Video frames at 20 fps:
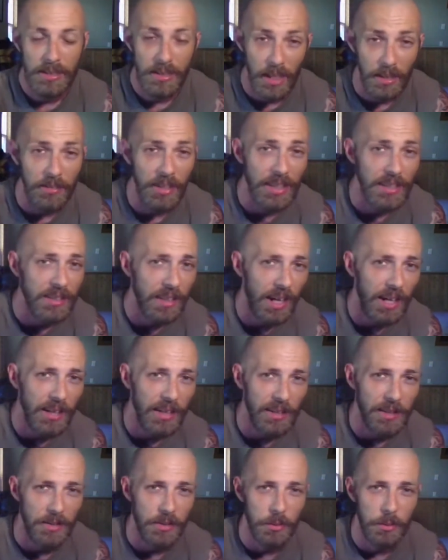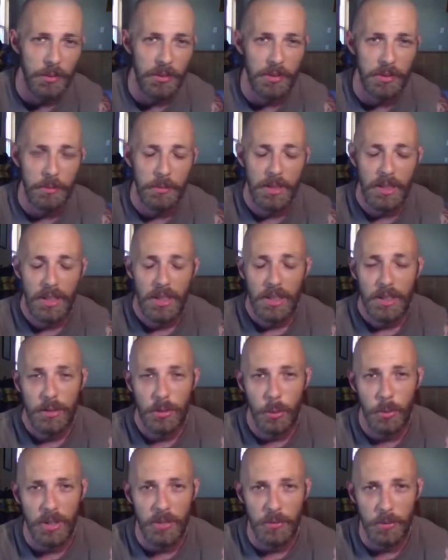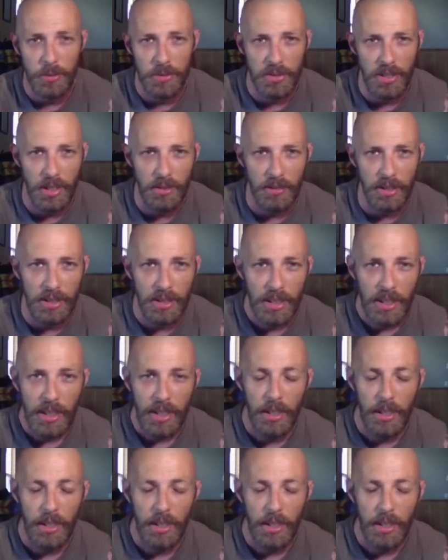have an anxiety disorder 24/7.